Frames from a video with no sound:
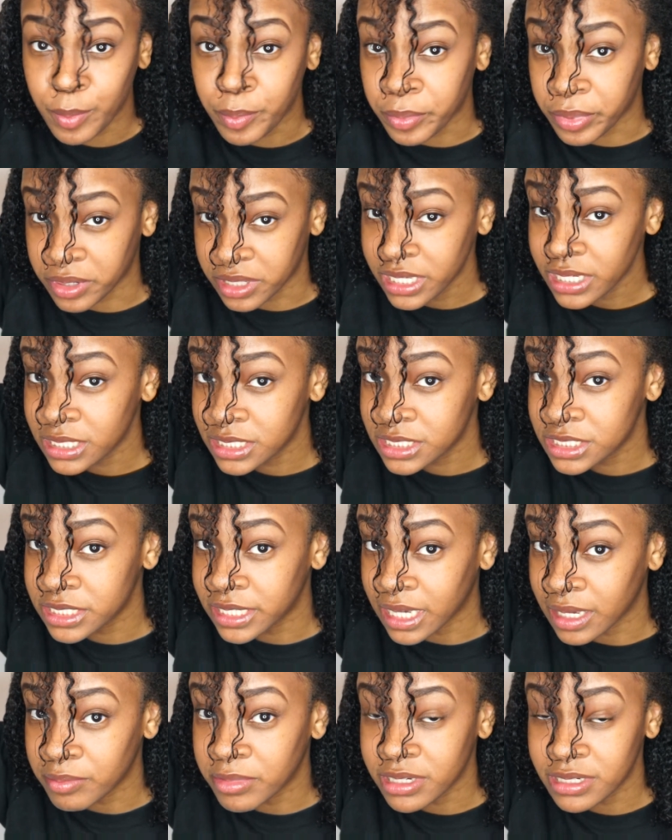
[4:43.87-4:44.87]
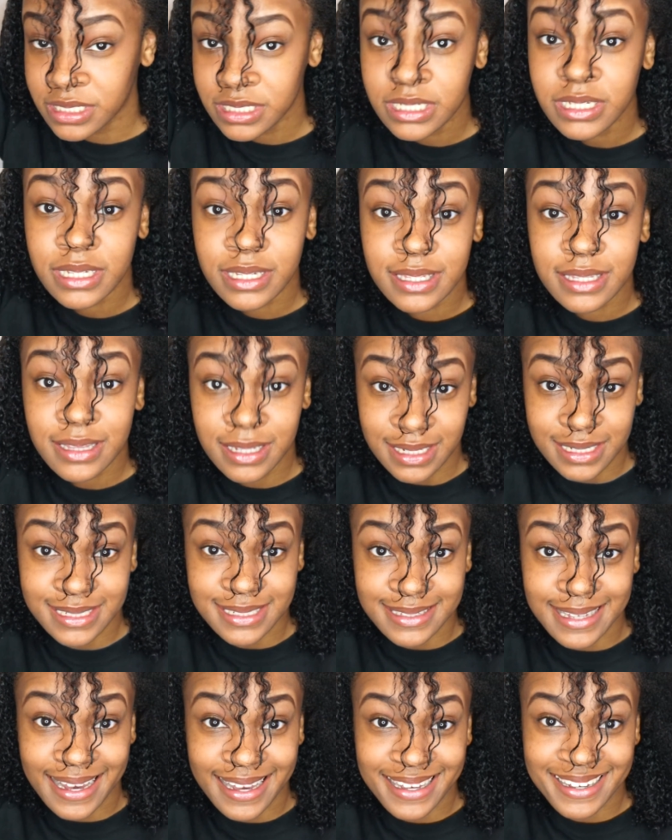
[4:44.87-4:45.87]
bleach damage
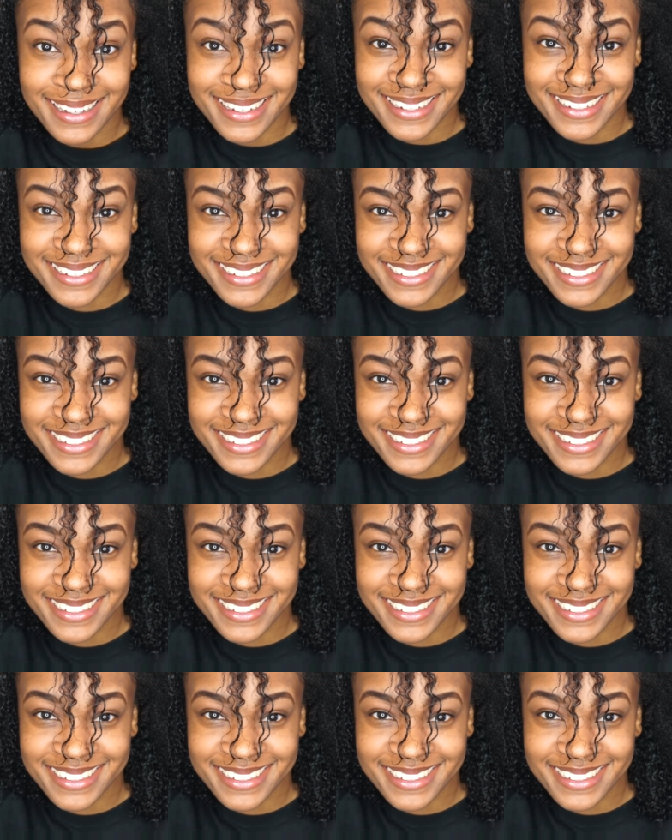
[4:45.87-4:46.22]
looks like.